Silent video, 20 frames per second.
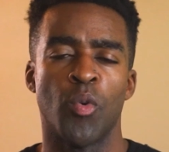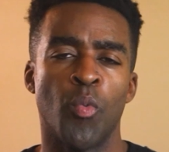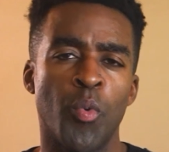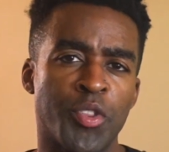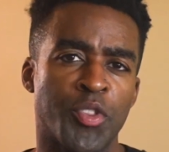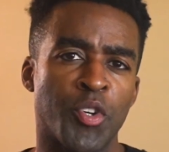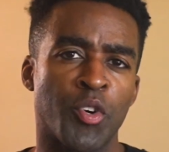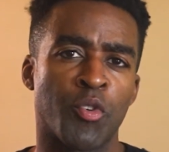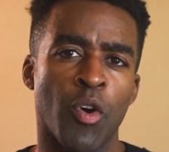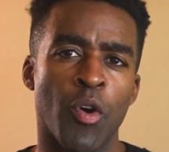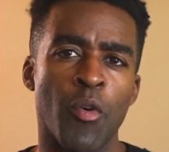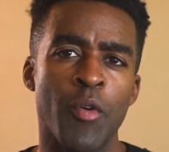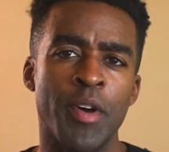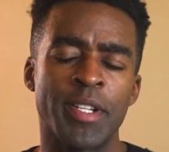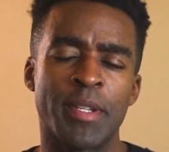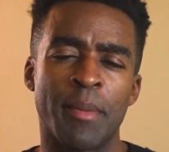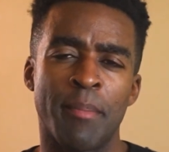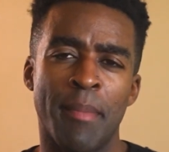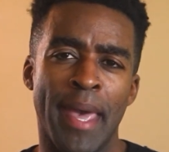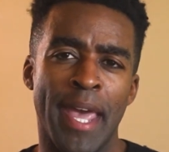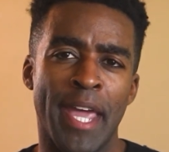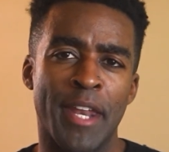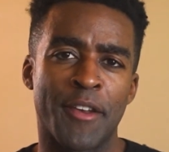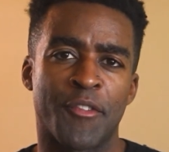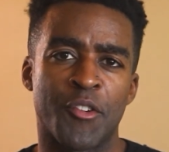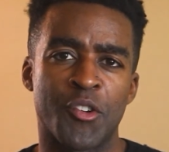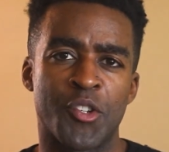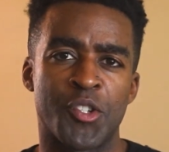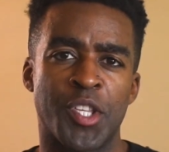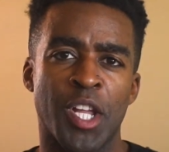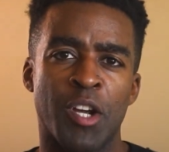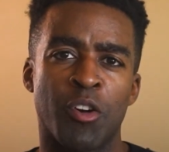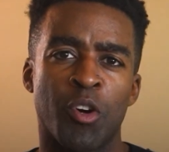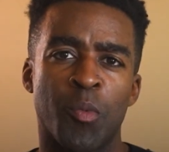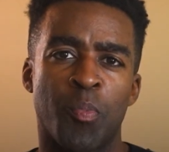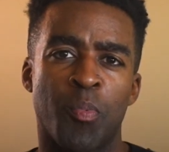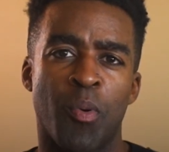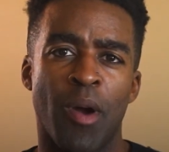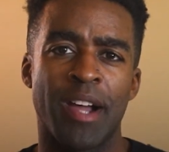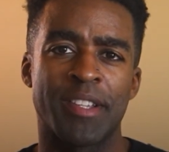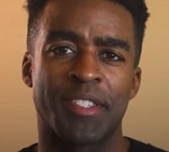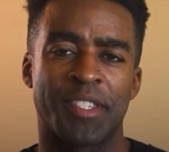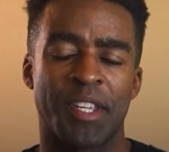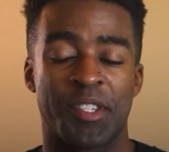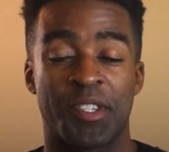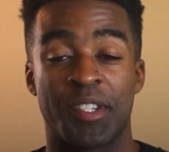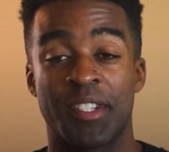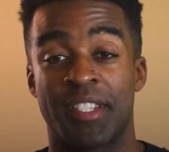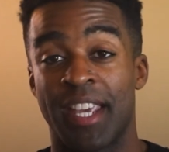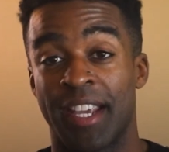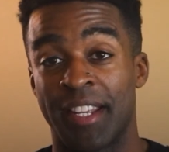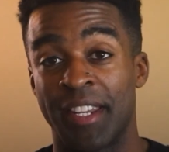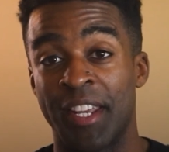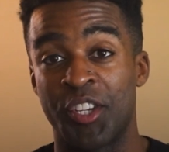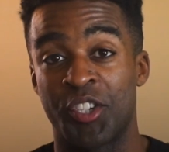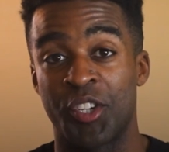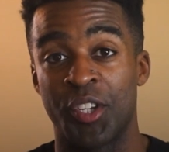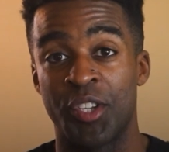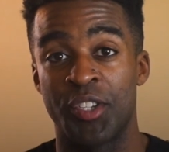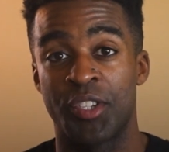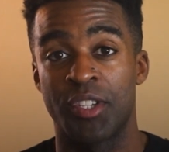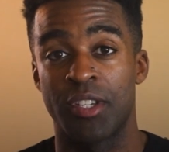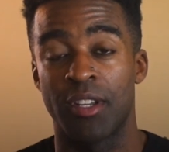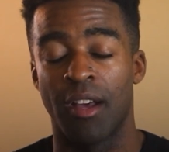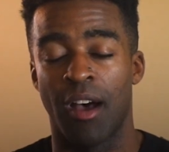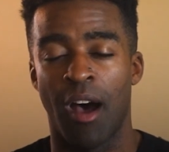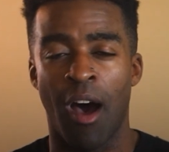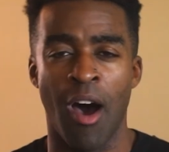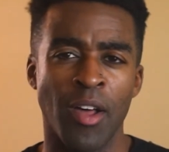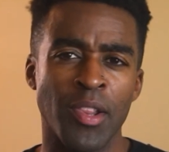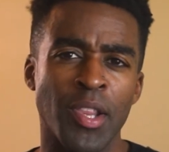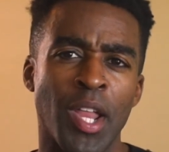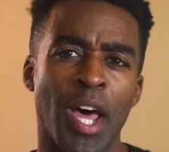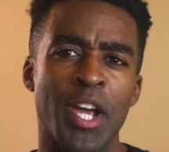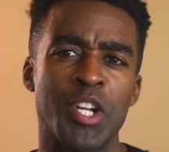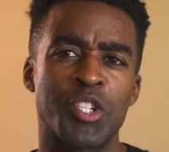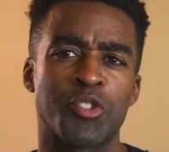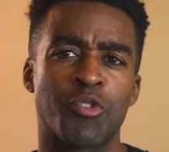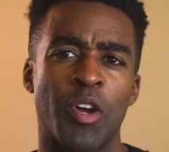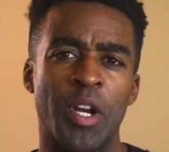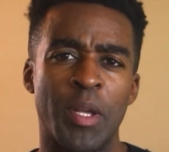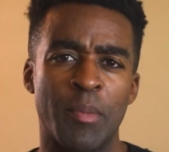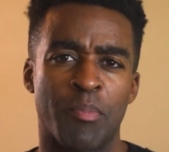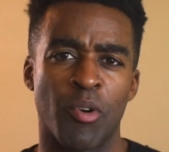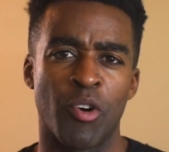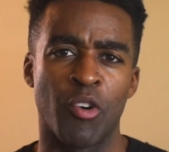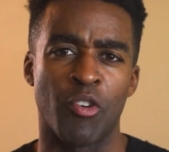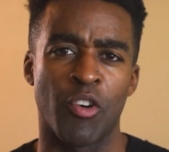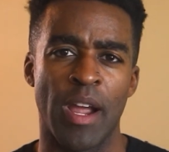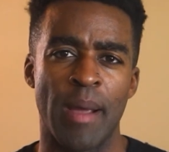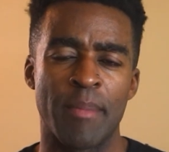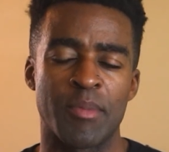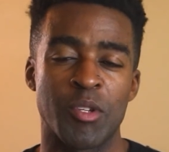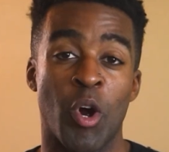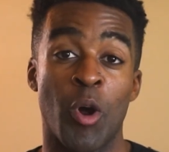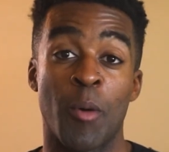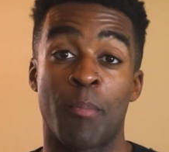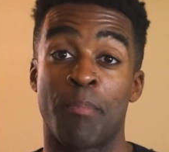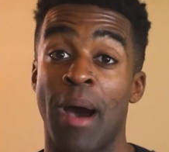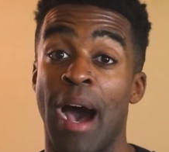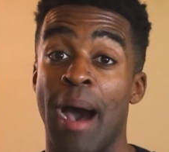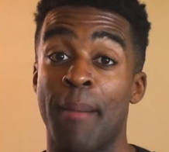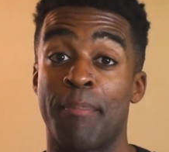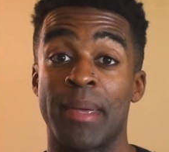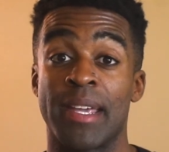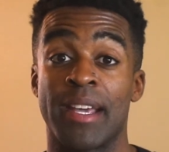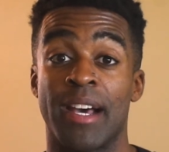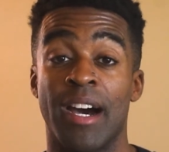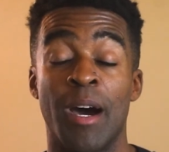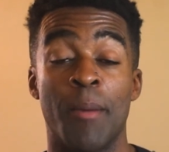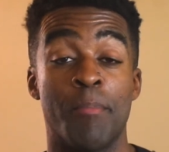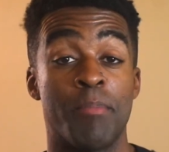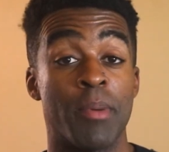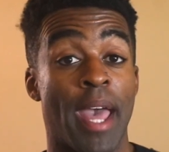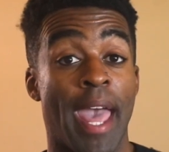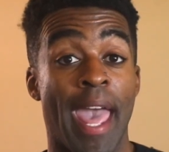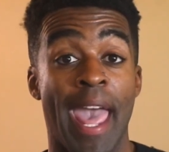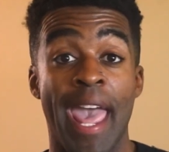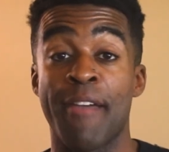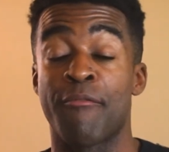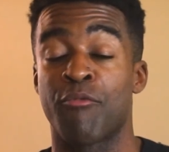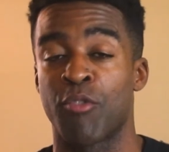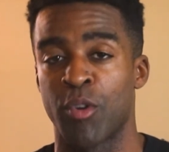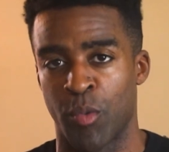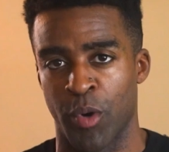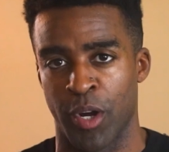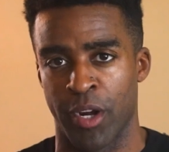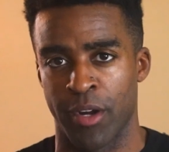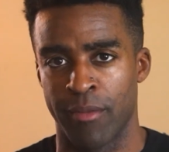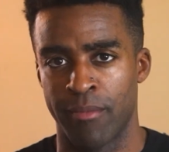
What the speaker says: With the growing demand for sterile processing technicians, online training programs are popping up everywhere.